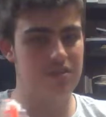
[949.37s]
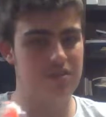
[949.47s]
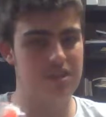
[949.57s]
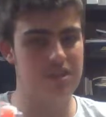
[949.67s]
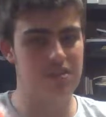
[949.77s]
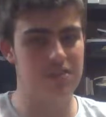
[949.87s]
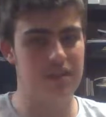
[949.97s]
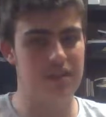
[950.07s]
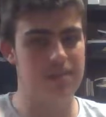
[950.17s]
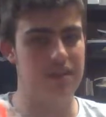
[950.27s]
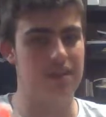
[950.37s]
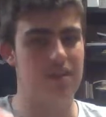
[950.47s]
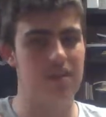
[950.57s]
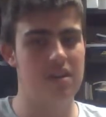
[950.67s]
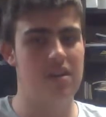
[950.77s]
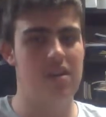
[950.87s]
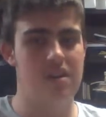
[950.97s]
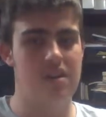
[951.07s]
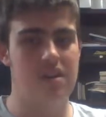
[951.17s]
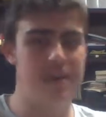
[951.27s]
CQB better.
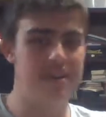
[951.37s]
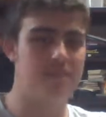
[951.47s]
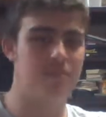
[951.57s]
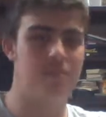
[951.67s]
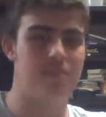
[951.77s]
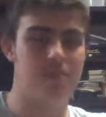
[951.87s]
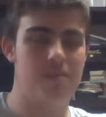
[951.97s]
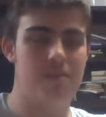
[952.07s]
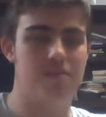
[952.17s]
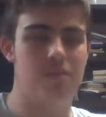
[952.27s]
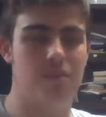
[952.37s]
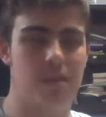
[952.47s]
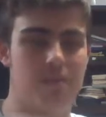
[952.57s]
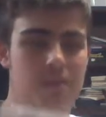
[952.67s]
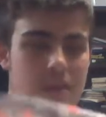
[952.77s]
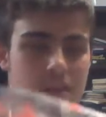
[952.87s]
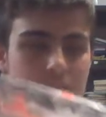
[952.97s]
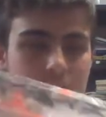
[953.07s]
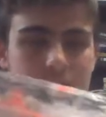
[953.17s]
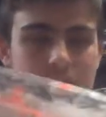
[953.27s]
The best would probably be bullpup,
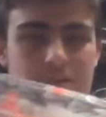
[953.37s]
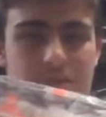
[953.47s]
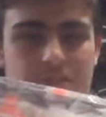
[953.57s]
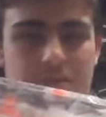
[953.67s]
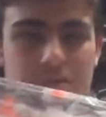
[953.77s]
and I could probably turn this